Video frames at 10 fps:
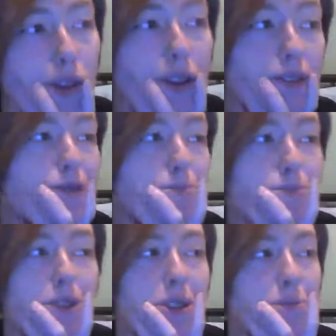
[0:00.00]
you hear
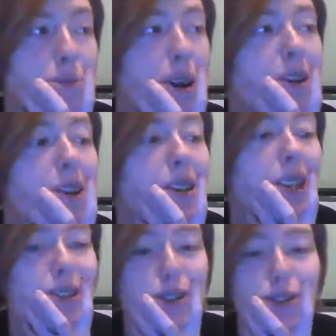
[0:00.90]
thumping in the background,
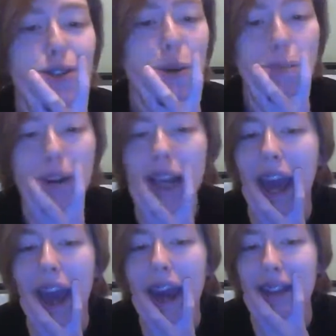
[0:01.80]
that's her stupid
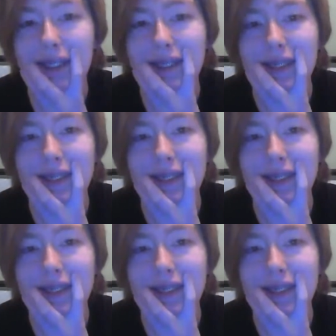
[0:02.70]
cat.